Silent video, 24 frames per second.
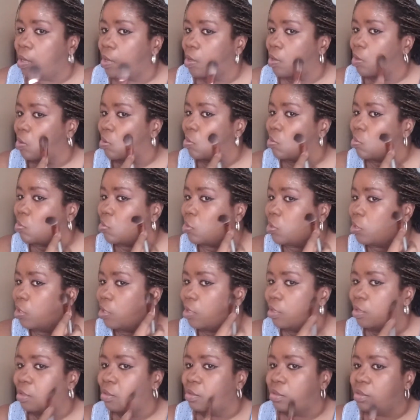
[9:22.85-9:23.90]

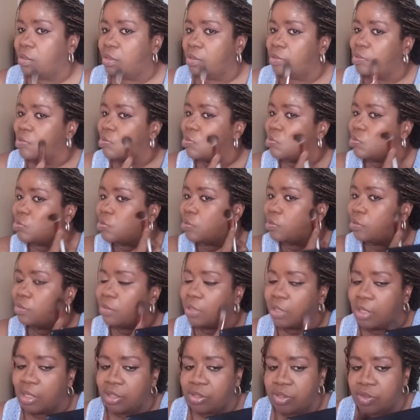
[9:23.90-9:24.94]
Okay. Don't
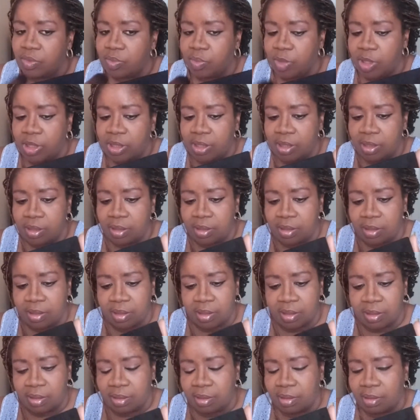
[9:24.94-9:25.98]
cut too much. It's
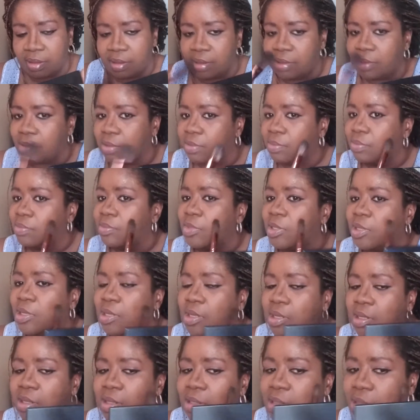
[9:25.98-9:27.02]
just, you know,
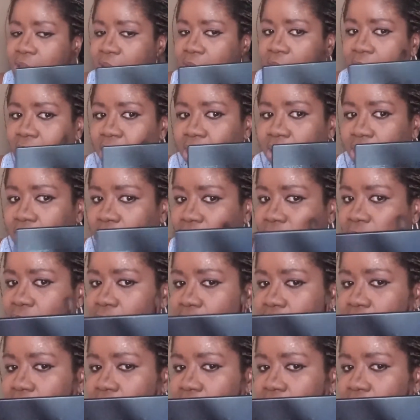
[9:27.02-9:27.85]
just a little.